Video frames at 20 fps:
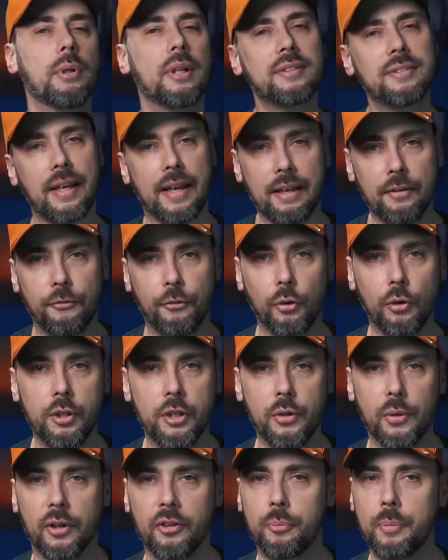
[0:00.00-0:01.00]
plus a handful of
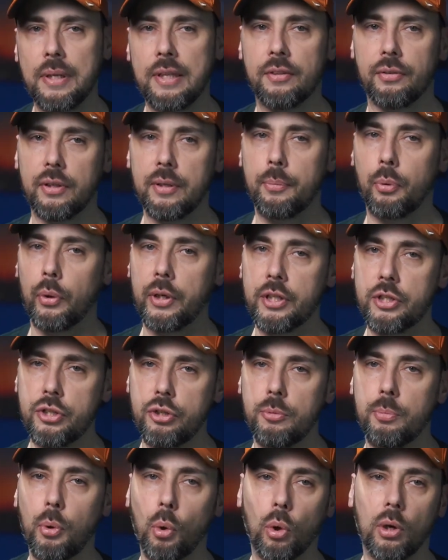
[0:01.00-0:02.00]
U S B three point
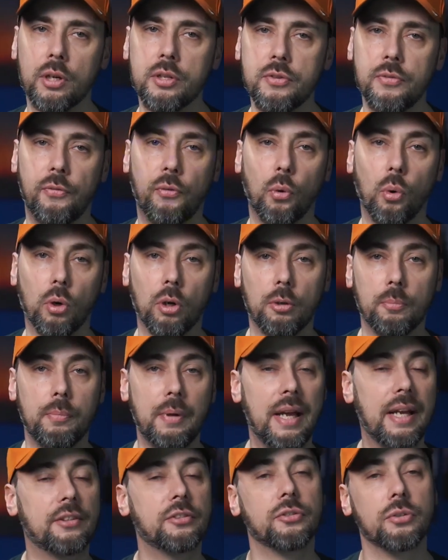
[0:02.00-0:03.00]
two ports for
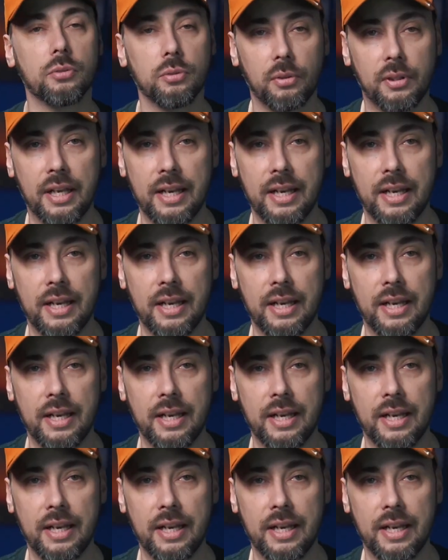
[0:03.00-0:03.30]
external